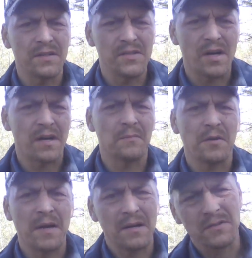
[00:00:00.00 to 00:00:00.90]
Saw him
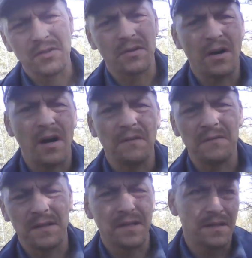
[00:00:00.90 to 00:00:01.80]
come out and took off,
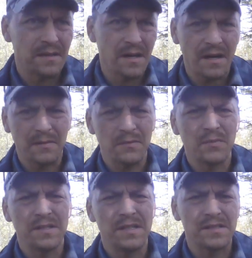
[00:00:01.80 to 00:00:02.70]
and then got a
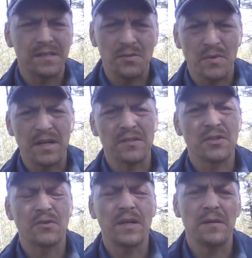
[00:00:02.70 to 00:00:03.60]
with distance away and
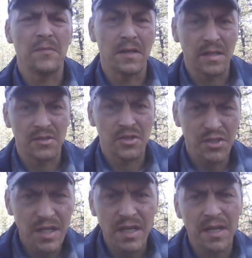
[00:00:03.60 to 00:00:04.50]
screamed. And then
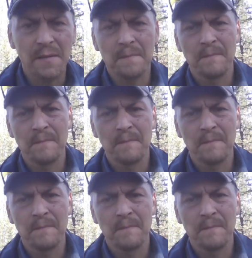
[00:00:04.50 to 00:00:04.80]
she